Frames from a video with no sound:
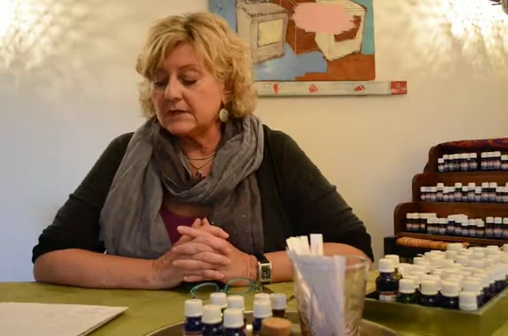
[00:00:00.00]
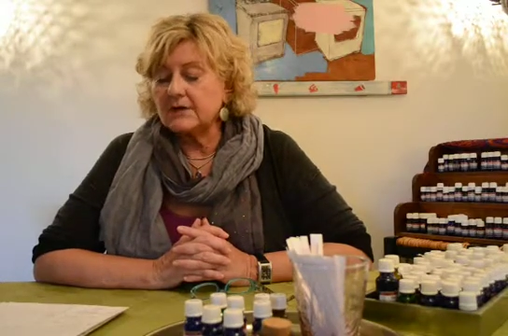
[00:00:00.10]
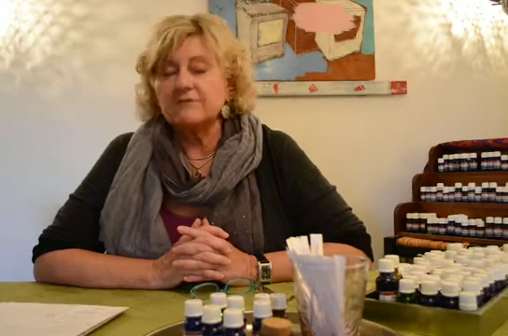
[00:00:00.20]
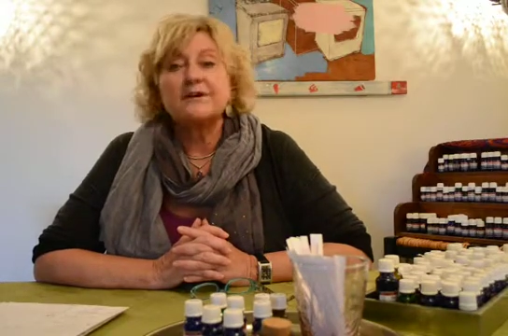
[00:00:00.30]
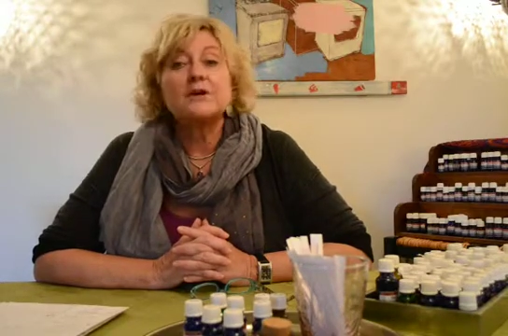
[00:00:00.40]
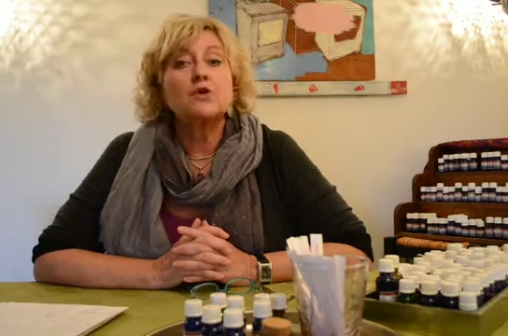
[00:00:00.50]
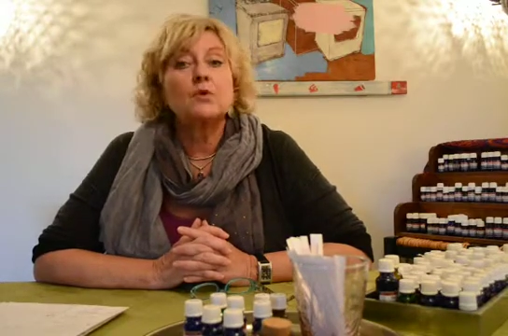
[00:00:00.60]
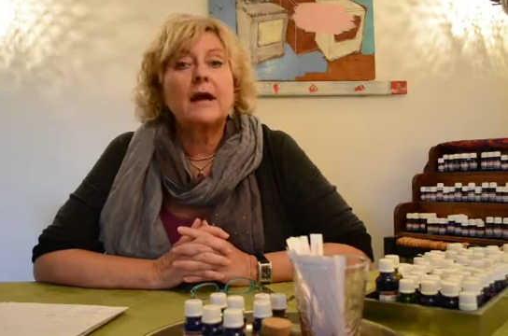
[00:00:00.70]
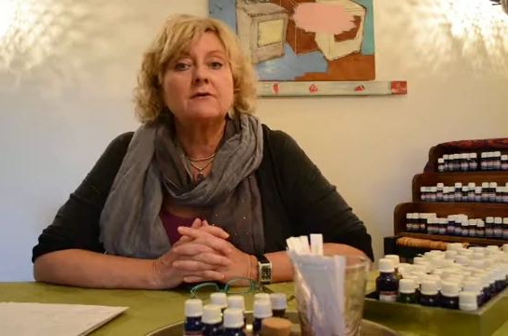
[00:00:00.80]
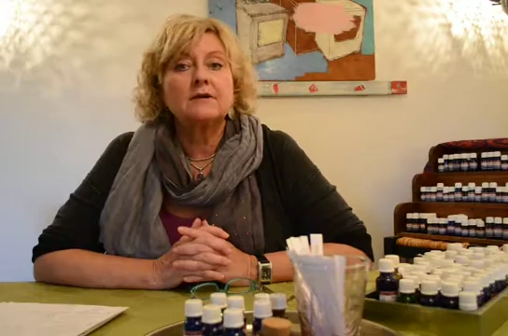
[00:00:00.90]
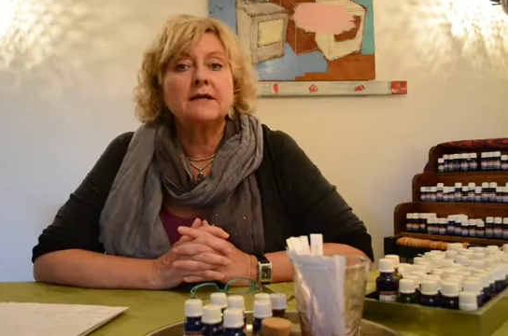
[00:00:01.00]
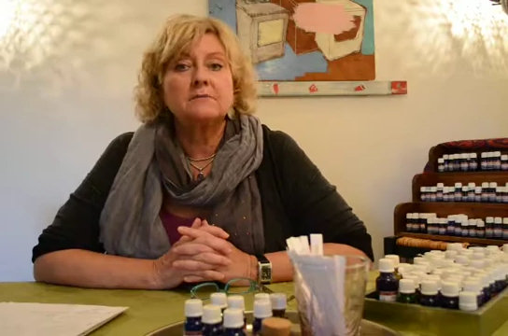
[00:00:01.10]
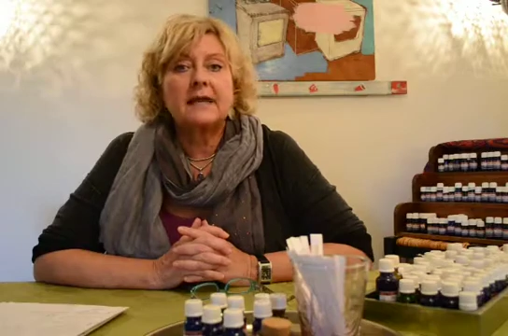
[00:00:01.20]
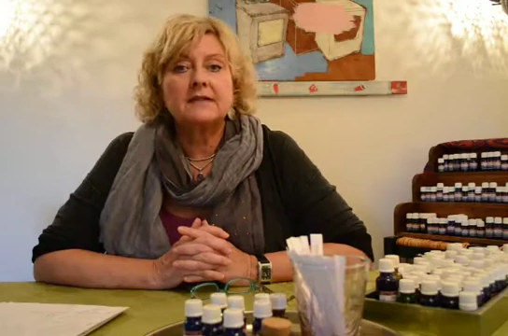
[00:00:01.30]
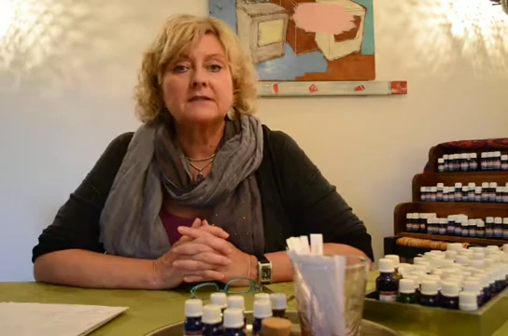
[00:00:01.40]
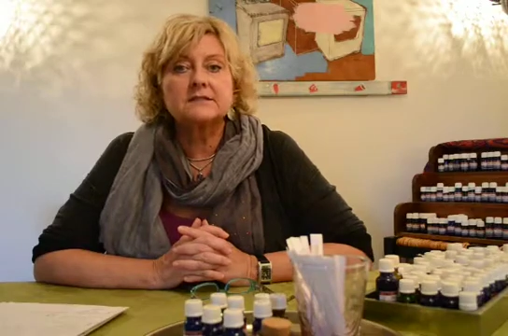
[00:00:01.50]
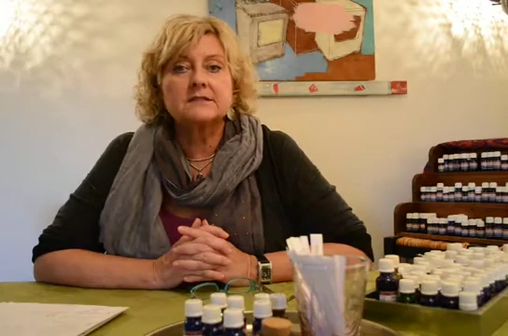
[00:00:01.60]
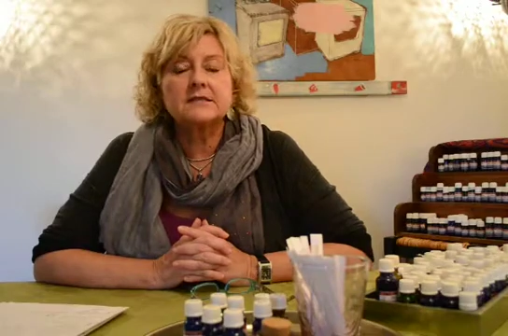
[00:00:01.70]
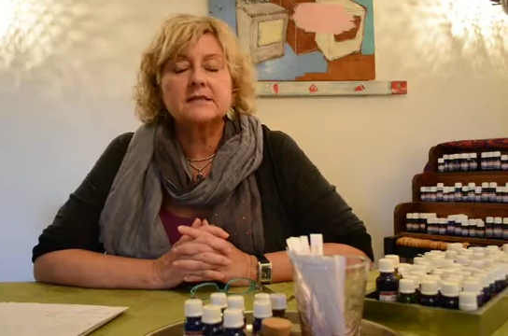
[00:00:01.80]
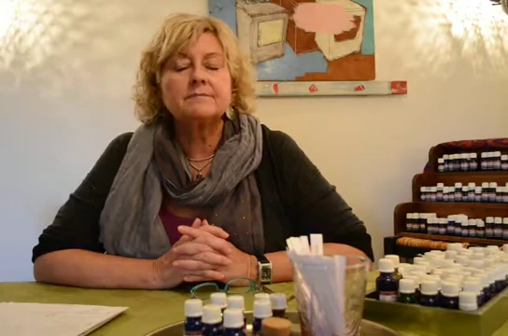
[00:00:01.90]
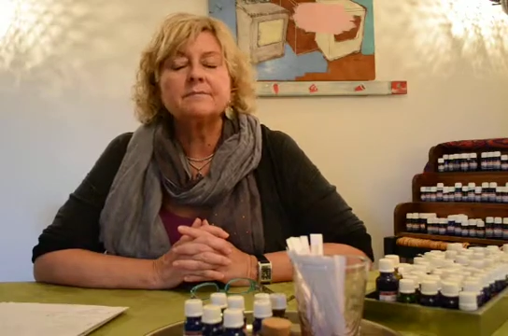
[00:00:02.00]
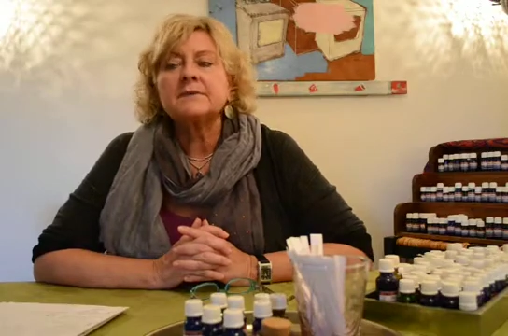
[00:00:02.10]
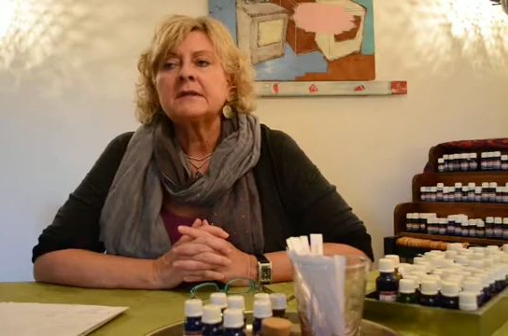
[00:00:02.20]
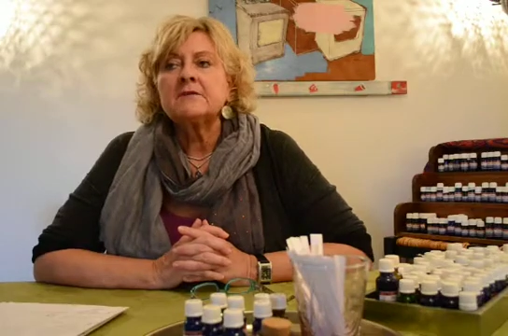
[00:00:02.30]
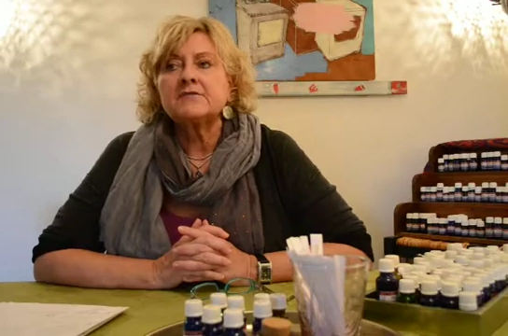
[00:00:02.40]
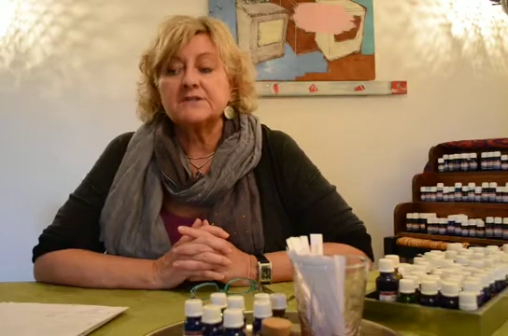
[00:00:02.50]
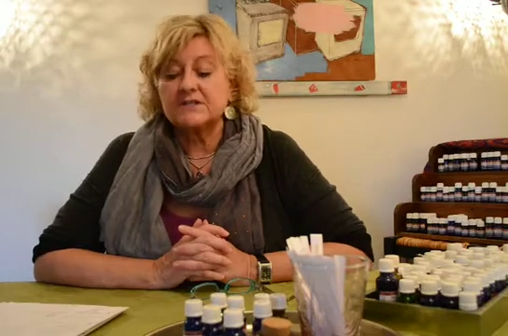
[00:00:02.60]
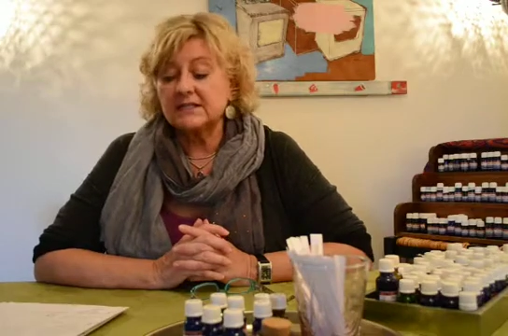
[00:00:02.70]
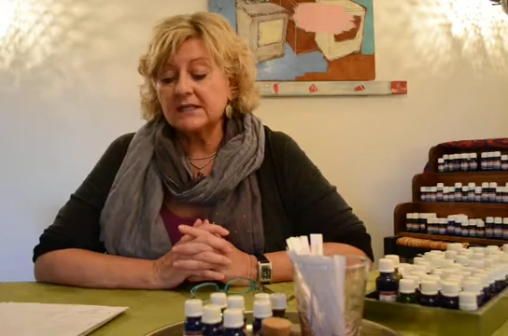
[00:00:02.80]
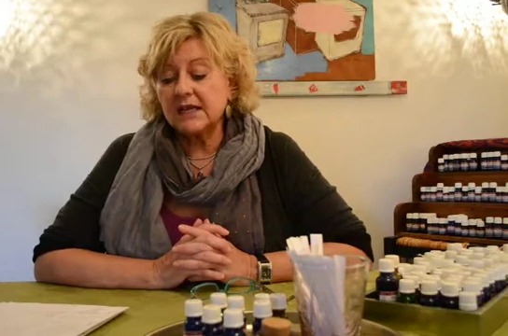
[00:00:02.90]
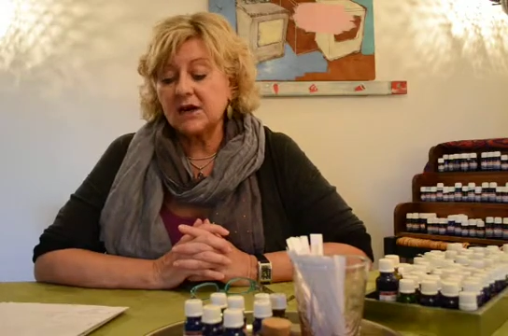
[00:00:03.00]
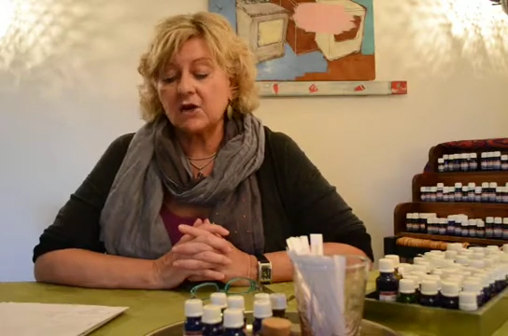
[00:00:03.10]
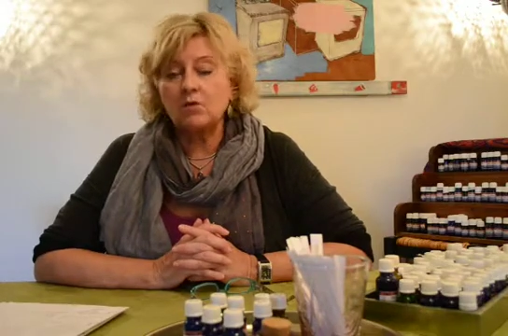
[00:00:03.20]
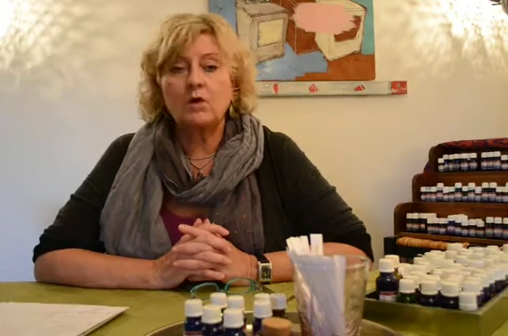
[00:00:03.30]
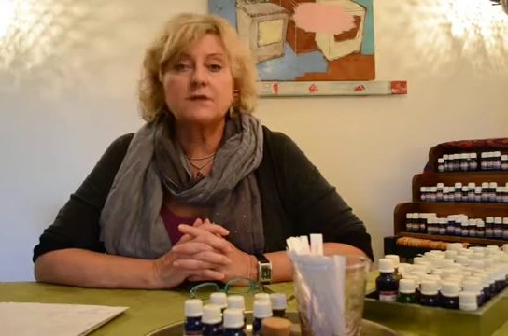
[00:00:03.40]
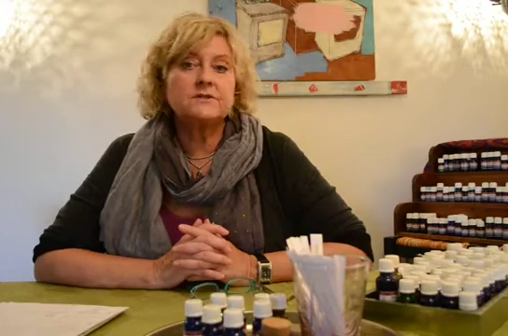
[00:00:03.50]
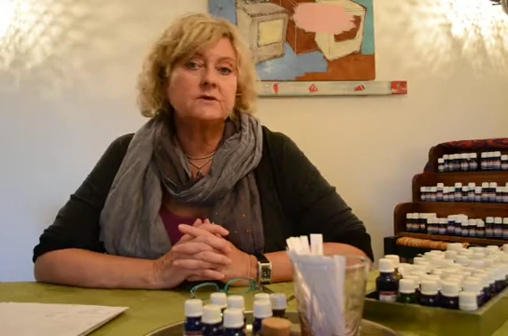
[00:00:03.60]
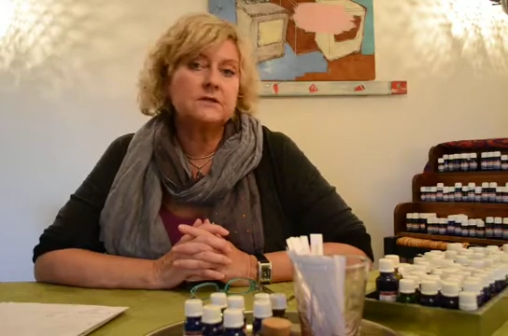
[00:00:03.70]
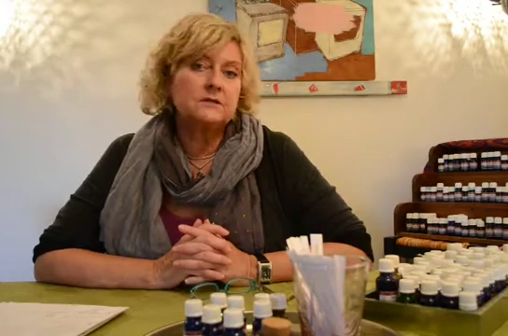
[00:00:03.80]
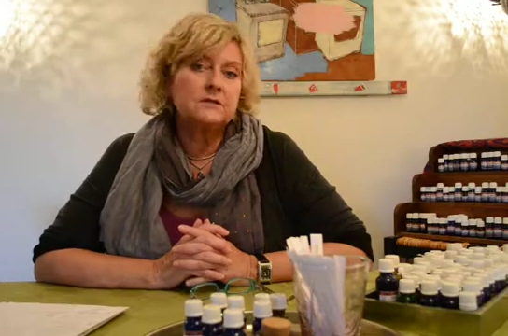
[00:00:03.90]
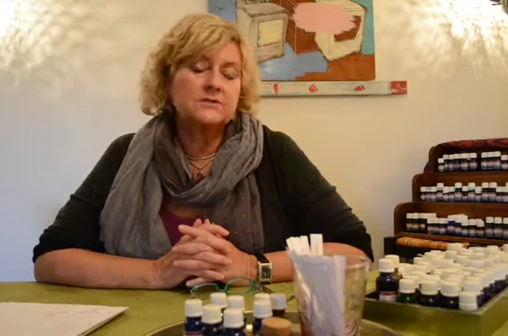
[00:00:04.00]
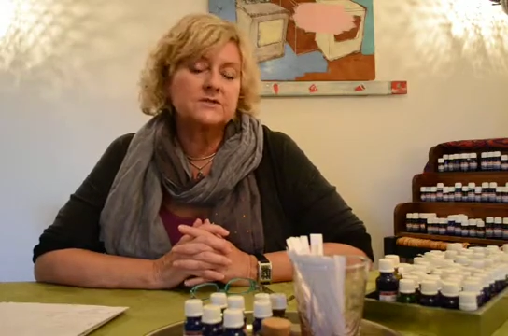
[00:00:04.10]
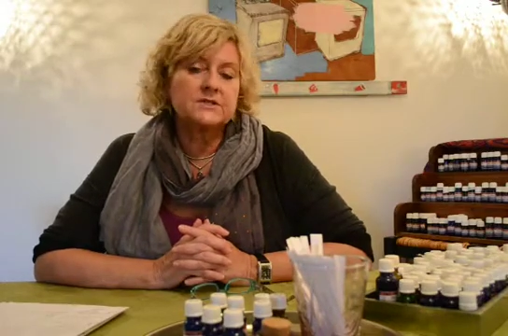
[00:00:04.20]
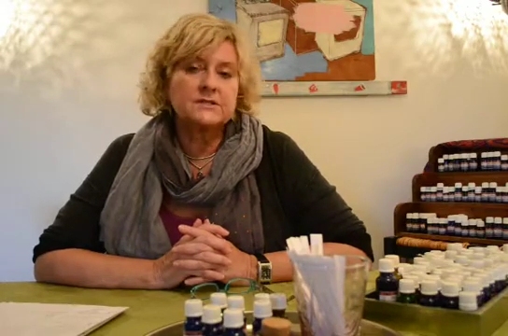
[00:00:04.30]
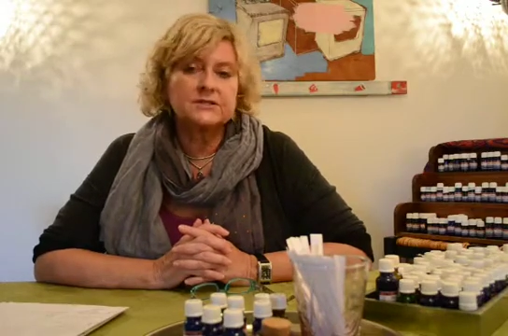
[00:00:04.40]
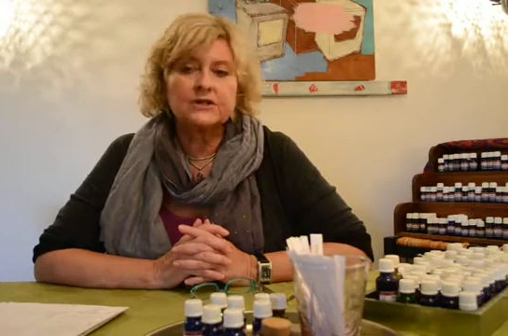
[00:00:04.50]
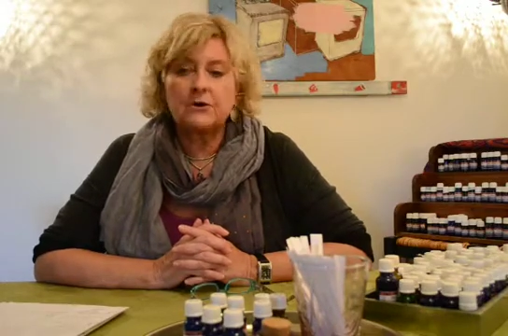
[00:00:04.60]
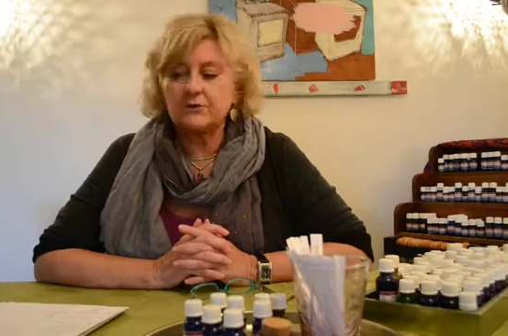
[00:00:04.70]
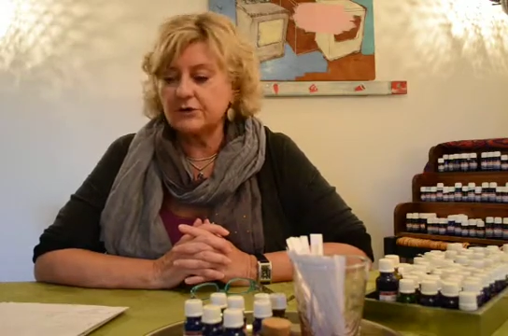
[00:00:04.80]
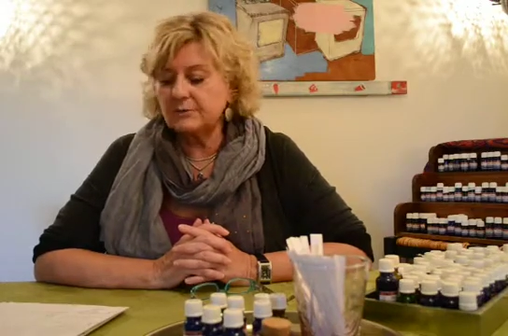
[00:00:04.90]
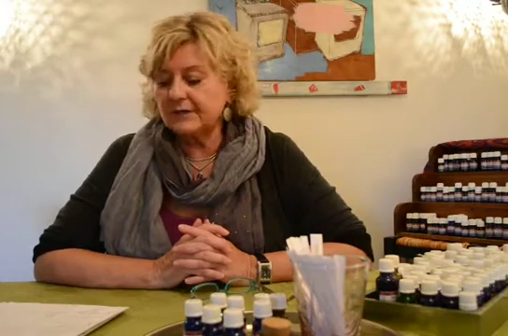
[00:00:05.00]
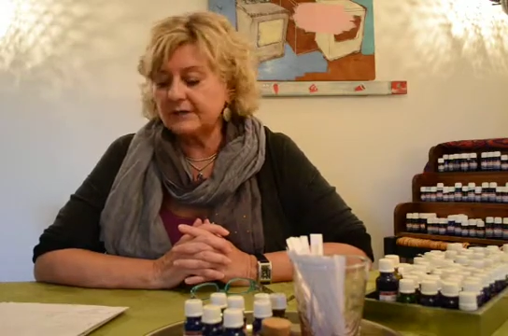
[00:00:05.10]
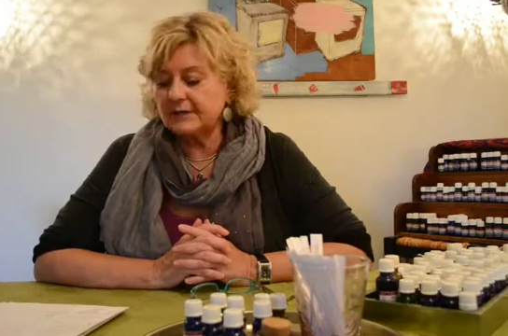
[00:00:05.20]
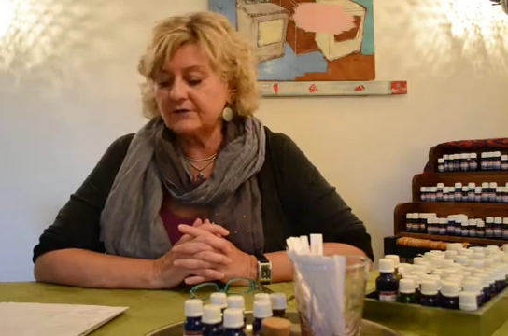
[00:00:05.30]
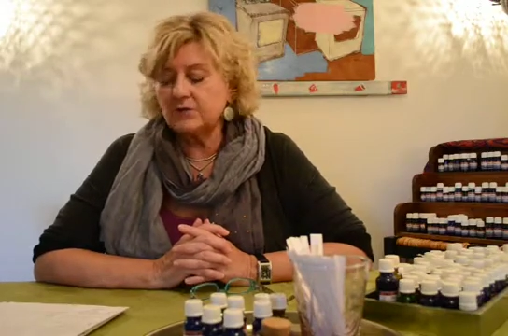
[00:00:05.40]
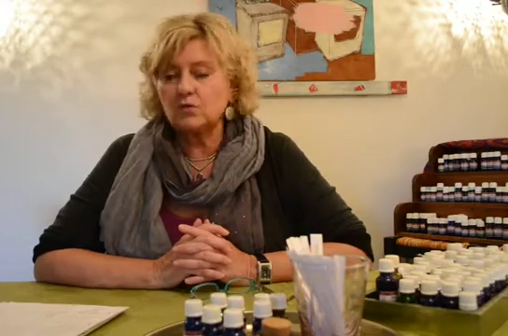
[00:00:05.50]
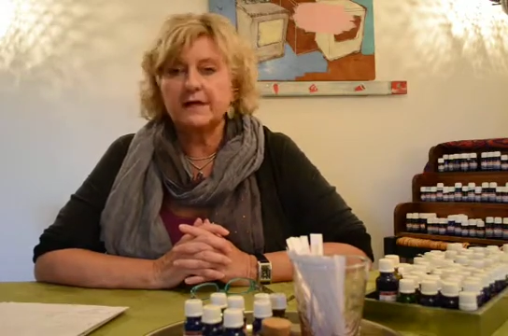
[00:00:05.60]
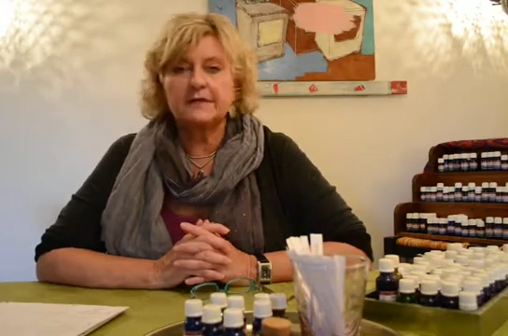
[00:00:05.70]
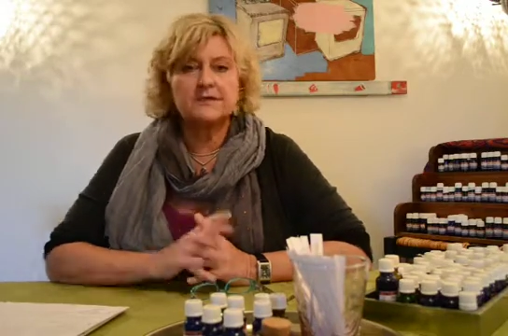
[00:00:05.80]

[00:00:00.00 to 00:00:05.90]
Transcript: very grounding and balancing. For the skincare ones, you can use it as a toner, but if you wanted to